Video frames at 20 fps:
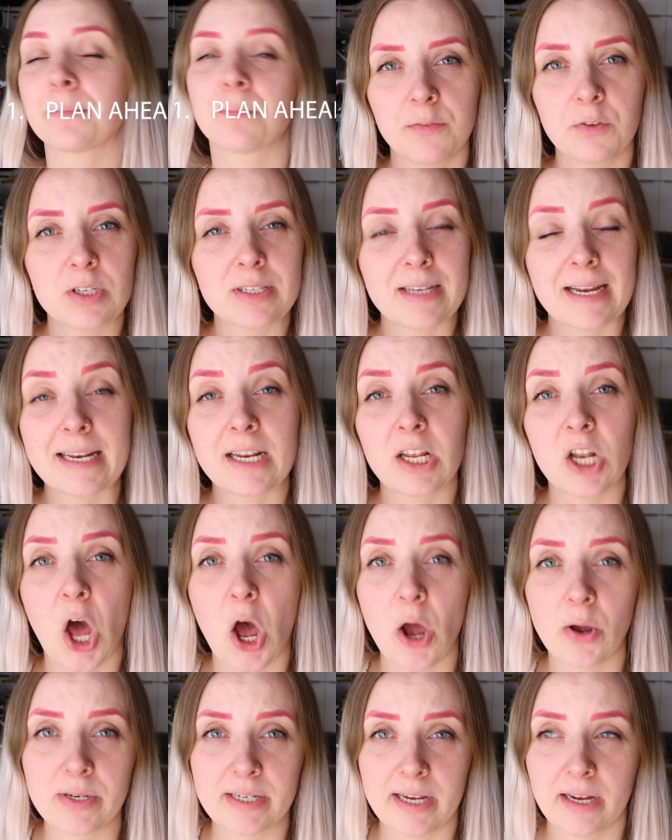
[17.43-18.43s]
If you're staying in a
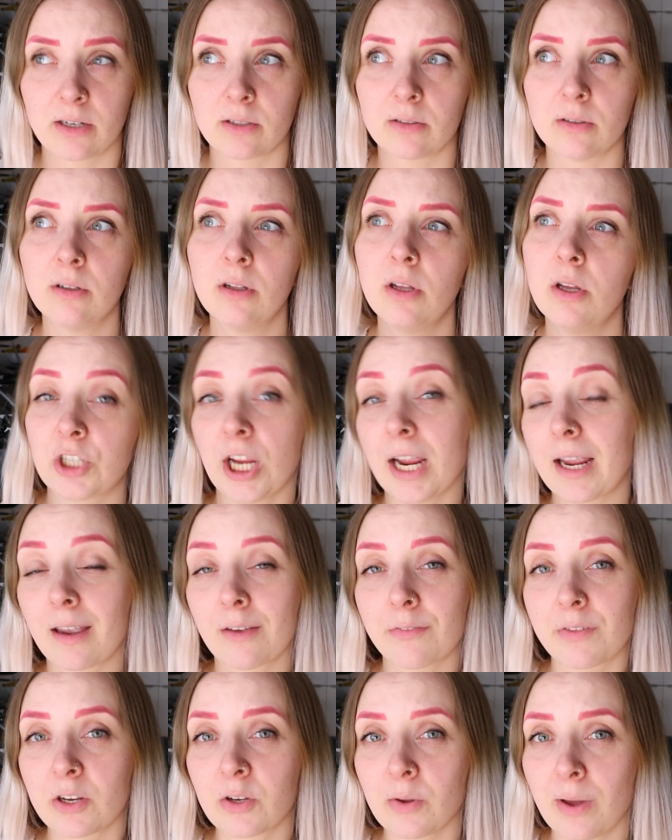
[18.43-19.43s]
hotel, check
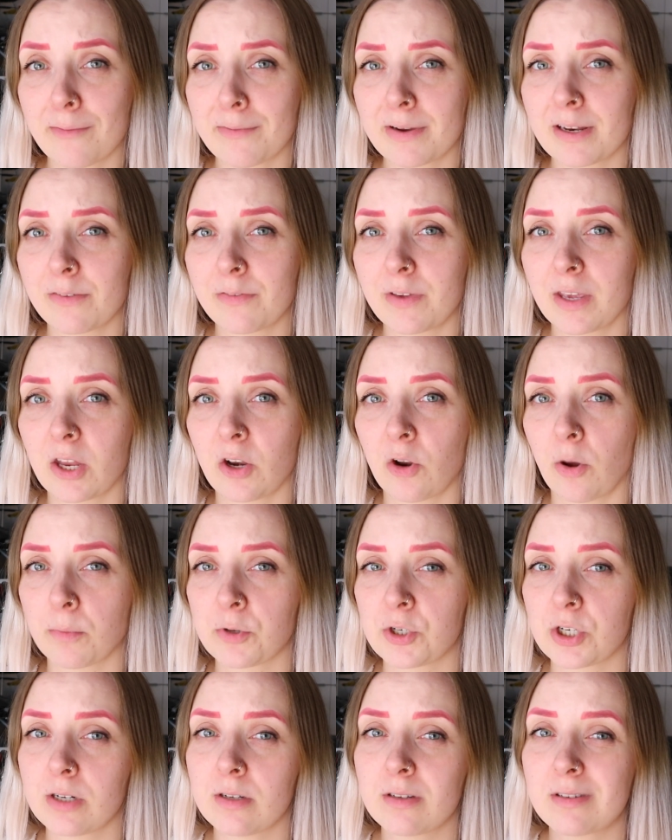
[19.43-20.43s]
if they do have any vegan
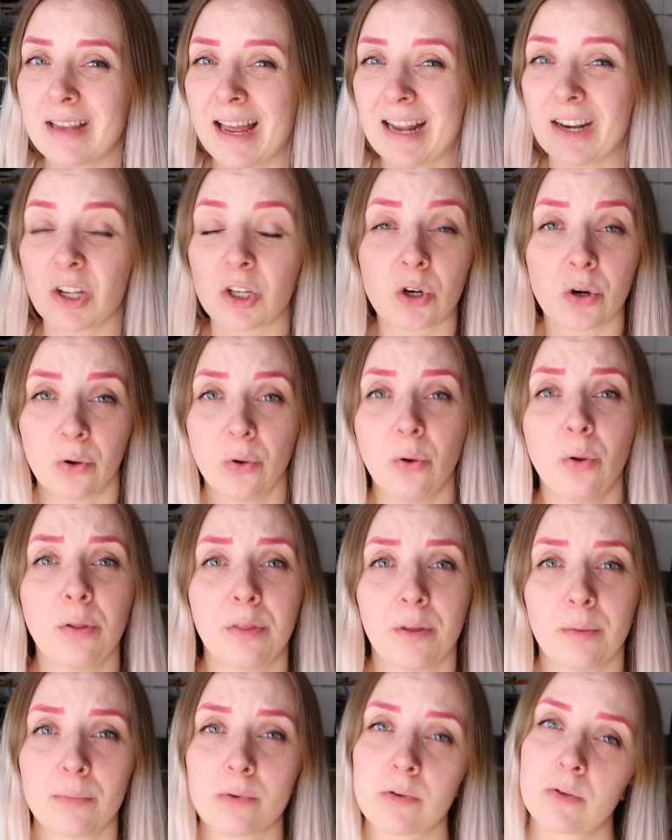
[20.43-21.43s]
options and call
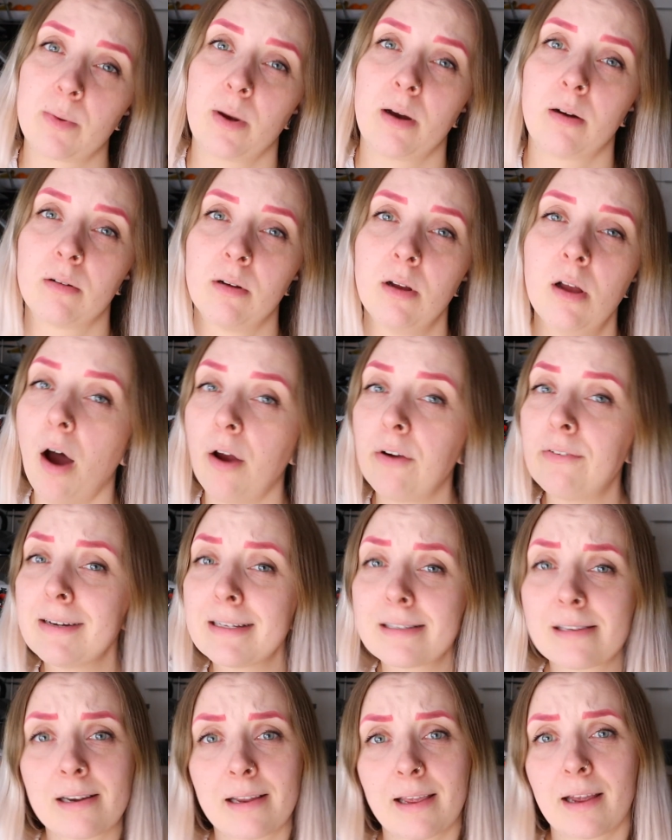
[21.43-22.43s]
them as well. I
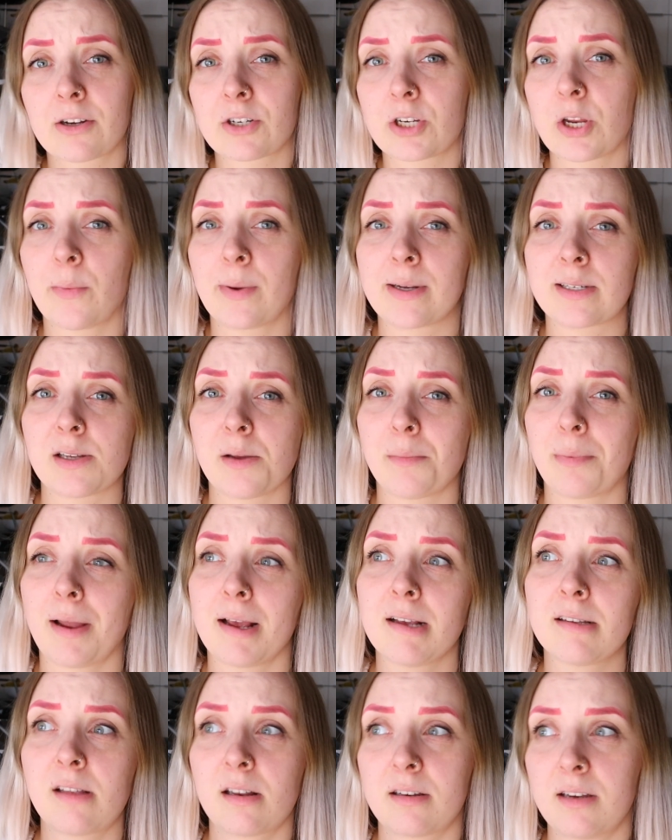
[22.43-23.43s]
recently actually went to a
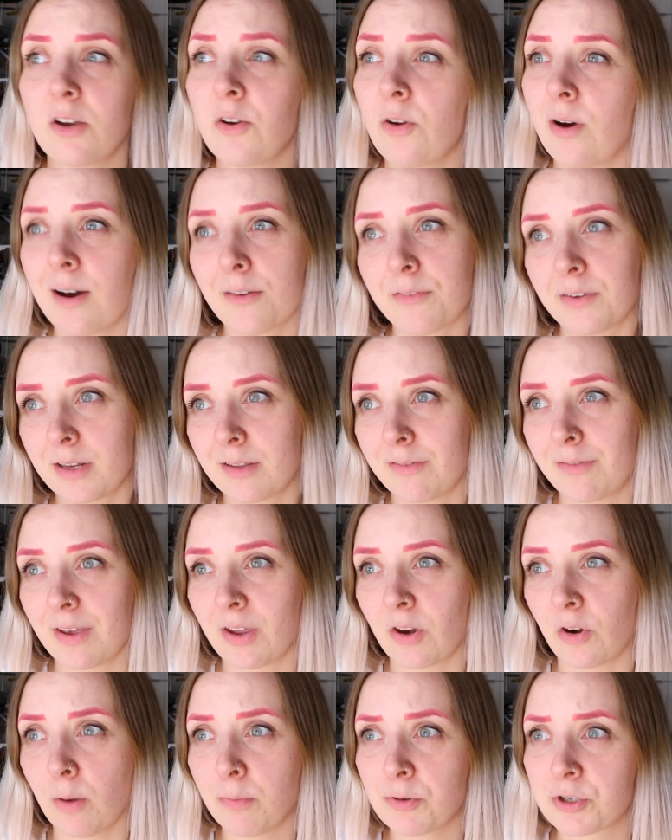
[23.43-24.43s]
place that did not have any
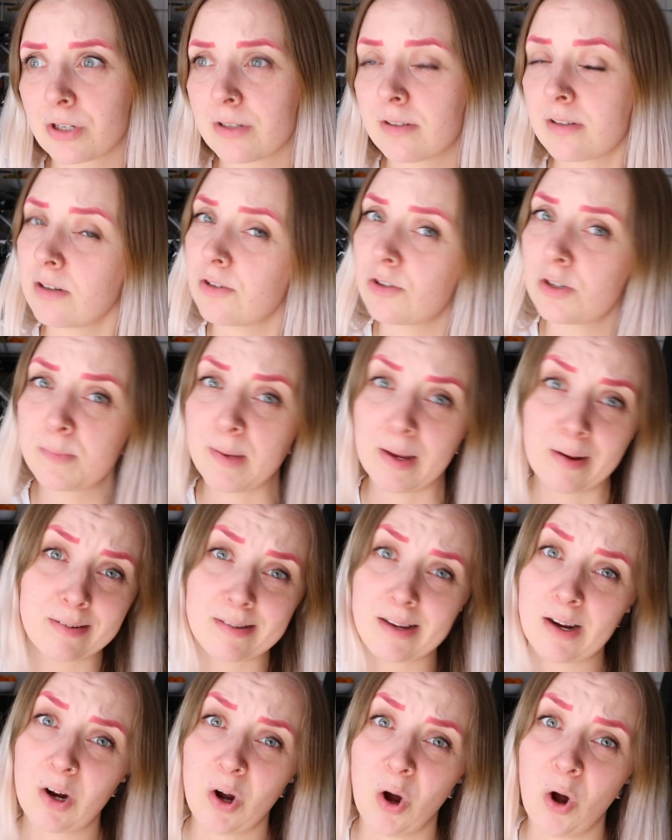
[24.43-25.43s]
vegan options, and just because
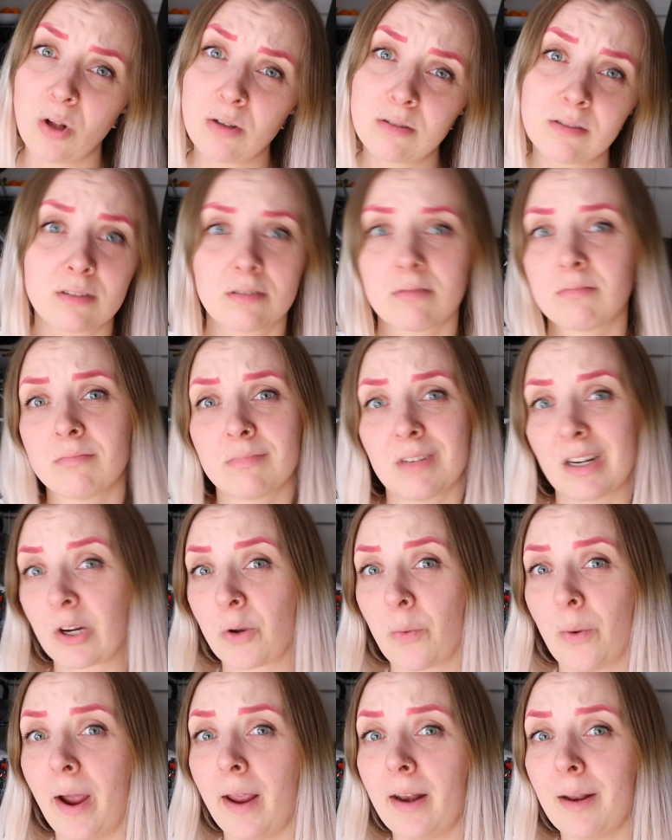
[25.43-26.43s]
I called and
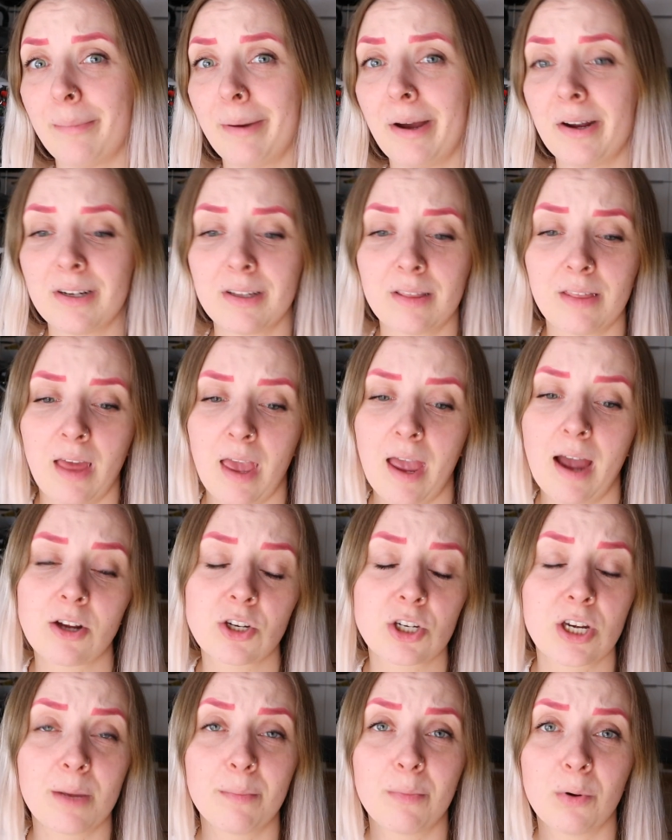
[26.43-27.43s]
inquired about it, they
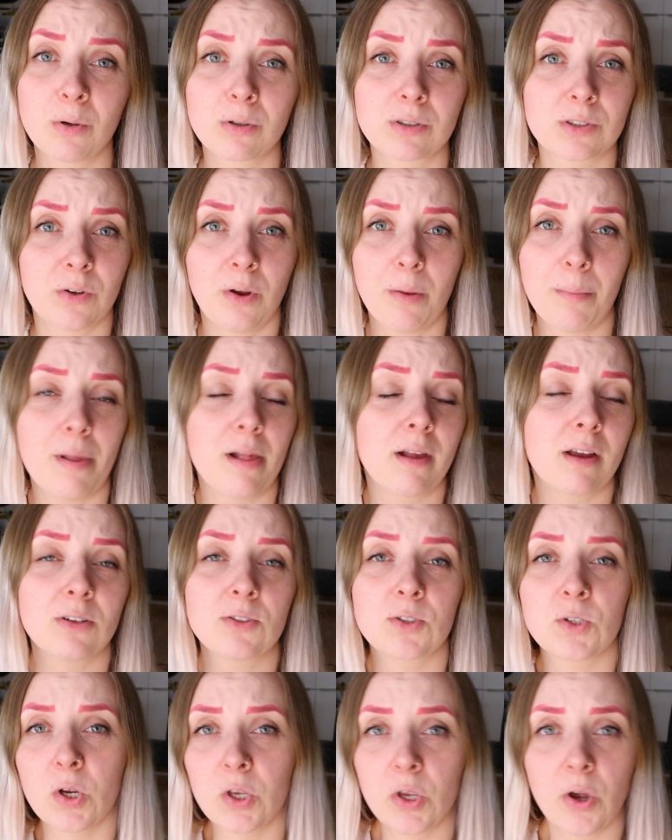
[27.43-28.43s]
actually bought soy milk and
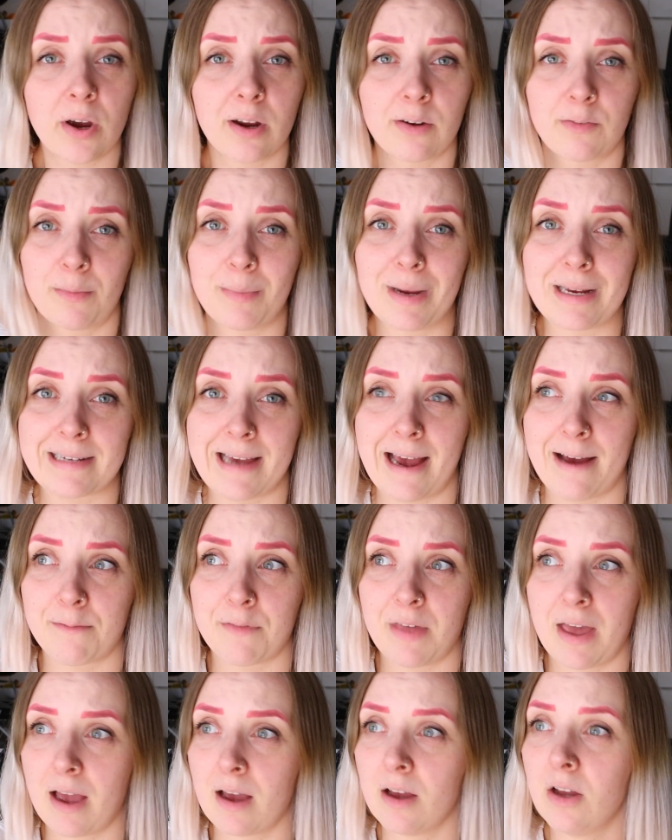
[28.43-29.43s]
soy yogurt for me to have
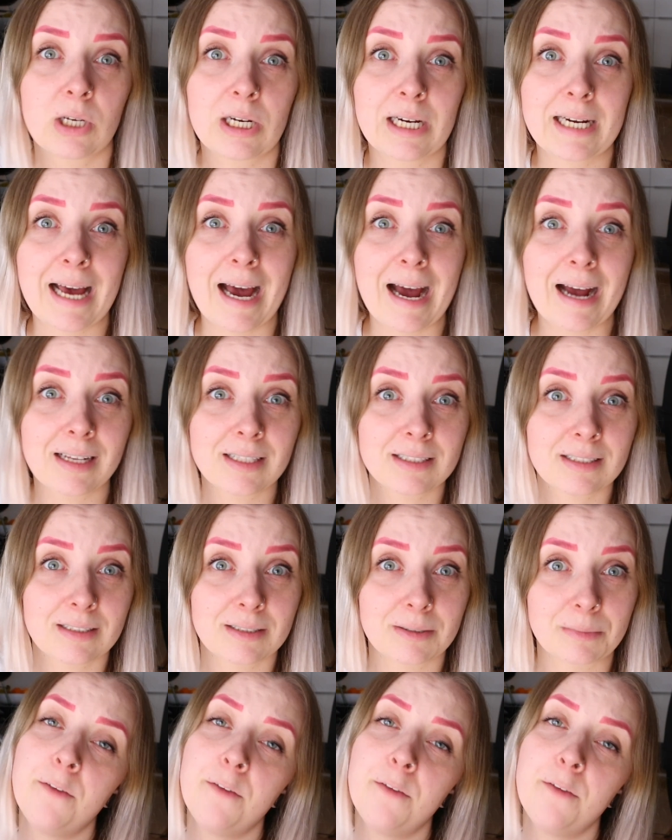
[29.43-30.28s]
there. You gotta ask.